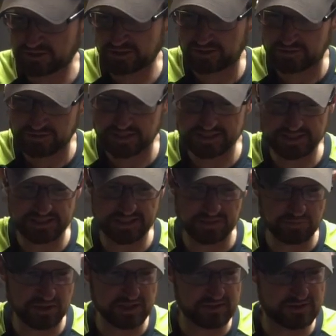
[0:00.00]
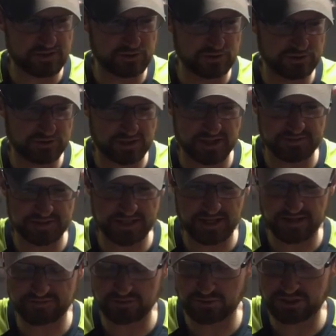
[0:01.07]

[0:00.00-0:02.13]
to disassembling the old drive shaft,